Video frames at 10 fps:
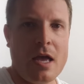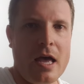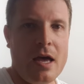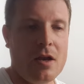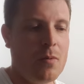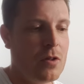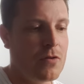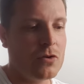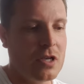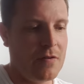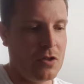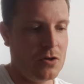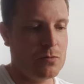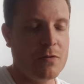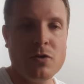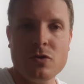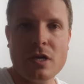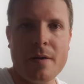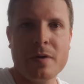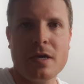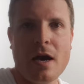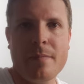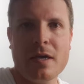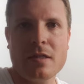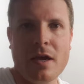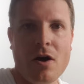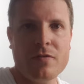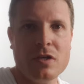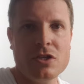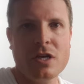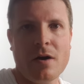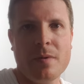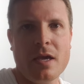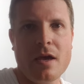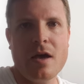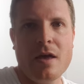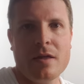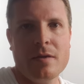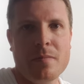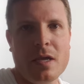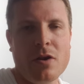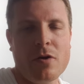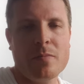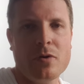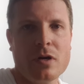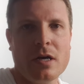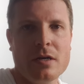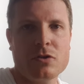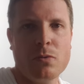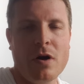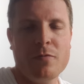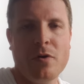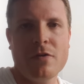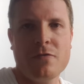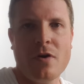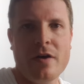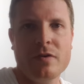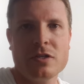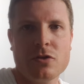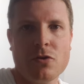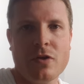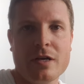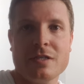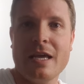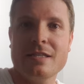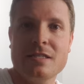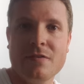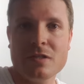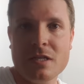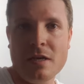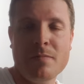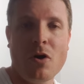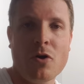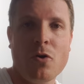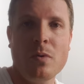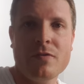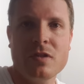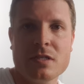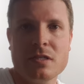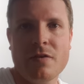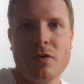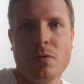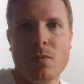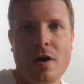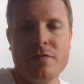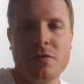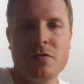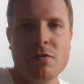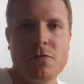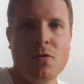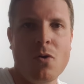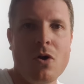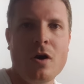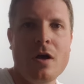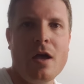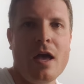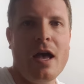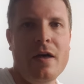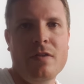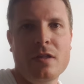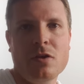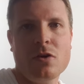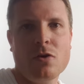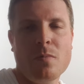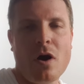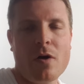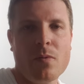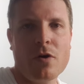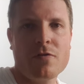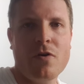And I will of course have those reviews up and coming there of the Xiaomi the Mi Notebook 12.5 uh, inch 2017 model with the 7Y54 and then the Cube iWork